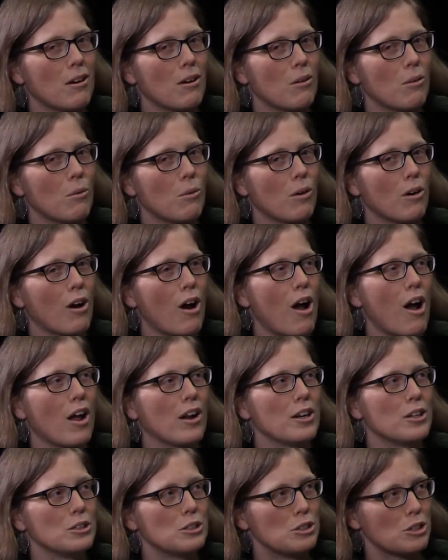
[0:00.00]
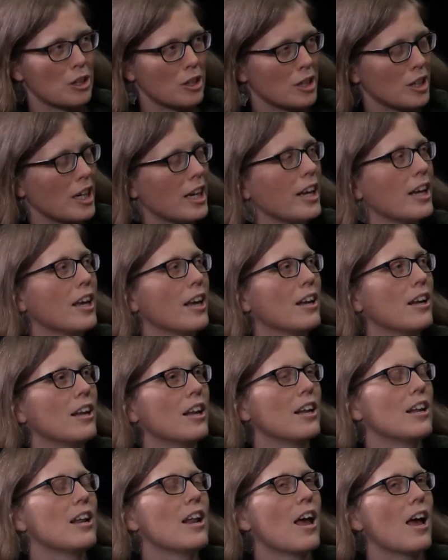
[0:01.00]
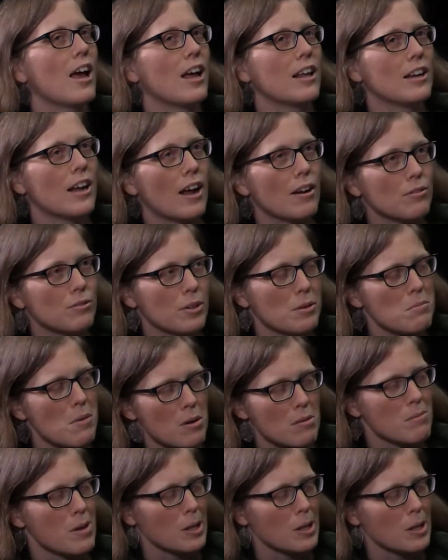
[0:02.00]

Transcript: we're on a journey and, and at every moment